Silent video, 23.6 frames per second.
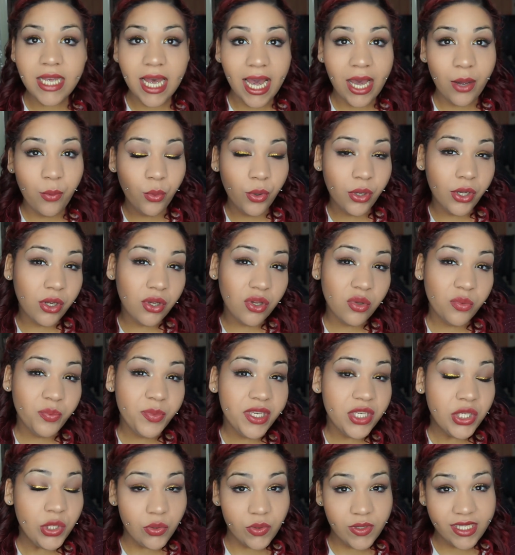I will
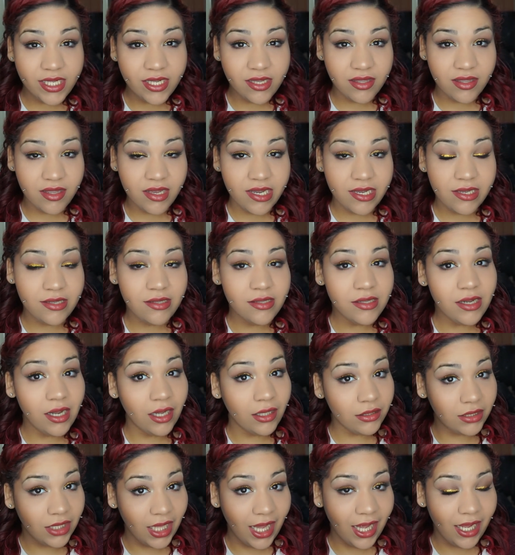be using this a
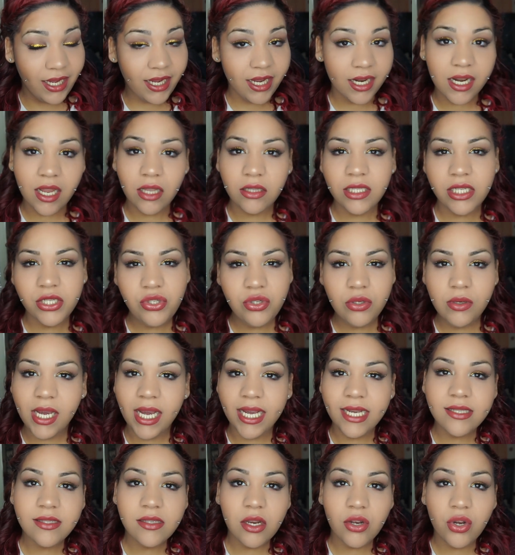lot and I'll let you
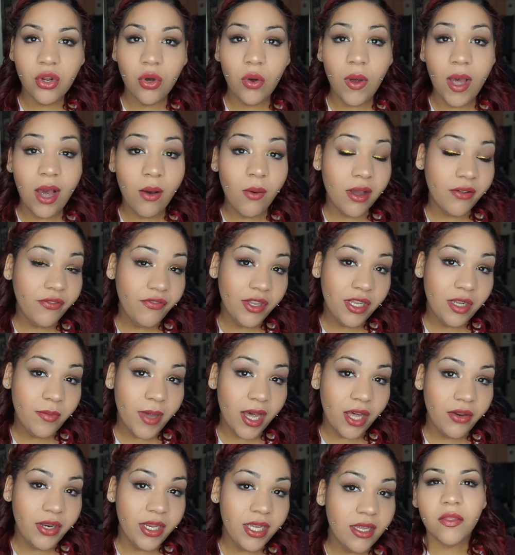guys know how I feel
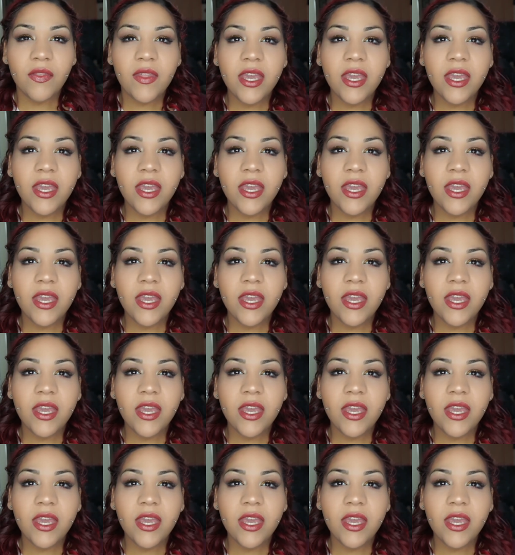about it.